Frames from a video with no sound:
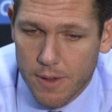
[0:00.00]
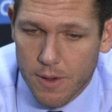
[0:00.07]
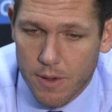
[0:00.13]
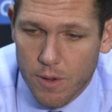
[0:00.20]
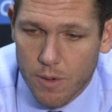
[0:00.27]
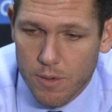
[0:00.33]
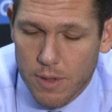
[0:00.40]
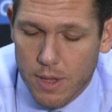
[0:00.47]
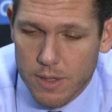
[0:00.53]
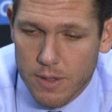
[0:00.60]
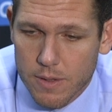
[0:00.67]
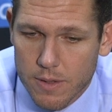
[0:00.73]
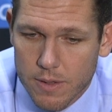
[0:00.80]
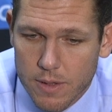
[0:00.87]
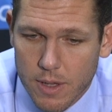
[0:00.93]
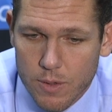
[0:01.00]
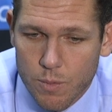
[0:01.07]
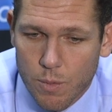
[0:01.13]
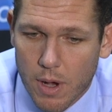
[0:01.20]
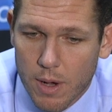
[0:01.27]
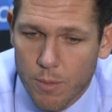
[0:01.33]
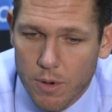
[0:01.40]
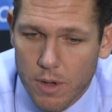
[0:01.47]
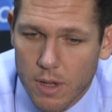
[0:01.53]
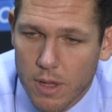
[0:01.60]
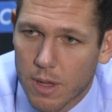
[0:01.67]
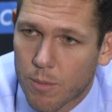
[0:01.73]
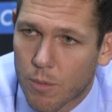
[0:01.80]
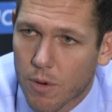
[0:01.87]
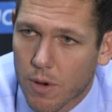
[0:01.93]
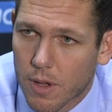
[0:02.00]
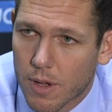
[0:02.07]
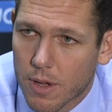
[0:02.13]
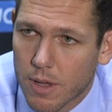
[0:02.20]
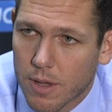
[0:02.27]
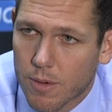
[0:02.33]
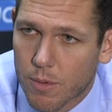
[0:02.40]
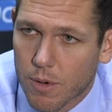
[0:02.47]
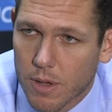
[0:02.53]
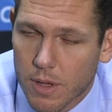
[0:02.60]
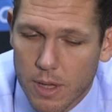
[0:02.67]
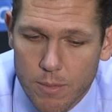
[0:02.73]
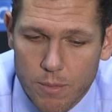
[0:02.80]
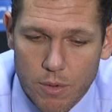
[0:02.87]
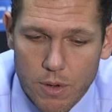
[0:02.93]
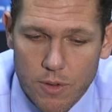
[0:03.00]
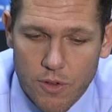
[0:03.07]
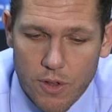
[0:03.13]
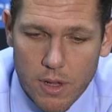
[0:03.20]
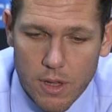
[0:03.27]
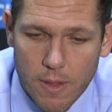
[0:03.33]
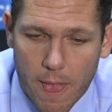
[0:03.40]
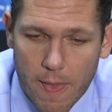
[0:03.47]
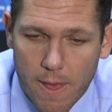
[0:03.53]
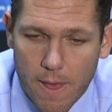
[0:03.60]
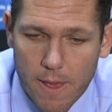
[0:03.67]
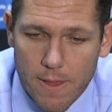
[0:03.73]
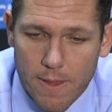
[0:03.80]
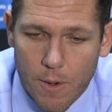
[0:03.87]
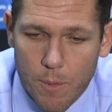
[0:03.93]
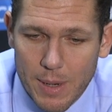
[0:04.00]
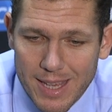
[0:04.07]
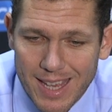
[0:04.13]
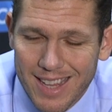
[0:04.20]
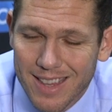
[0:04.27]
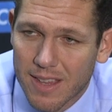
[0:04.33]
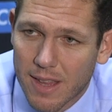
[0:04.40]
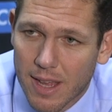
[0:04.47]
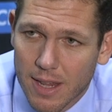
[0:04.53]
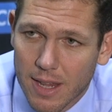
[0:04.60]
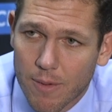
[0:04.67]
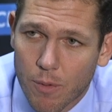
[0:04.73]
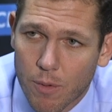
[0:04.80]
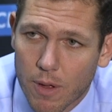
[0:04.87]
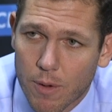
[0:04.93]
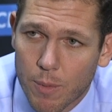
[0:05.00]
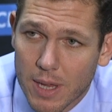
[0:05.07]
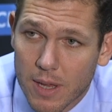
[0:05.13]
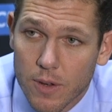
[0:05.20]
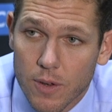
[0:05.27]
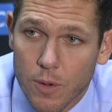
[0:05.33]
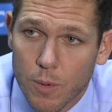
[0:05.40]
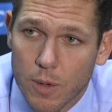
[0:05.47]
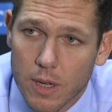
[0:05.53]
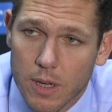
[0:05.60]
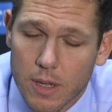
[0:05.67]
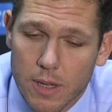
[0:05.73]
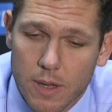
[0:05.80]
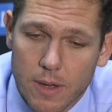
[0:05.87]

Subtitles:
you know, that's why we're going to keep working on it. We're going to keep preaching it until we get to that level that we can do it.